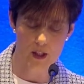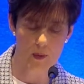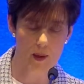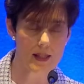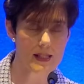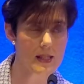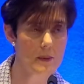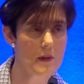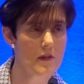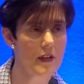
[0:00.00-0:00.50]

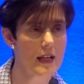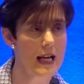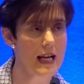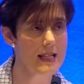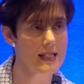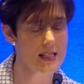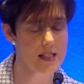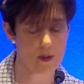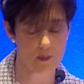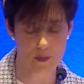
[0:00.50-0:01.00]
some of the
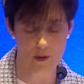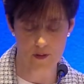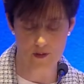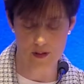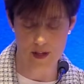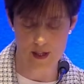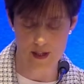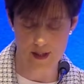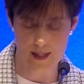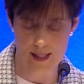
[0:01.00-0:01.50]
last number of
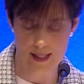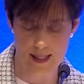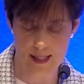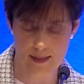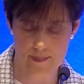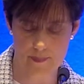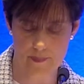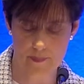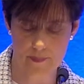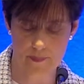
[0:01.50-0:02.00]
years.
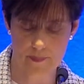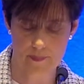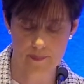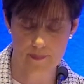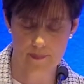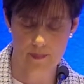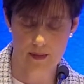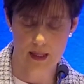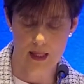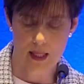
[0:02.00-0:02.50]

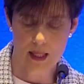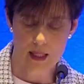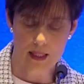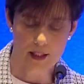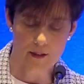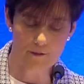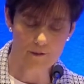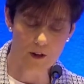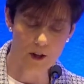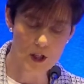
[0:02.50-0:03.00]
The
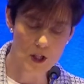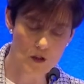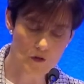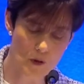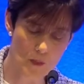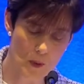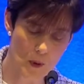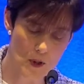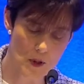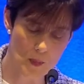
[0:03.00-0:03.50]
fund for
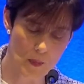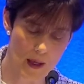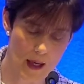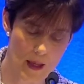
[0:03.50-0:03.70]
post-primary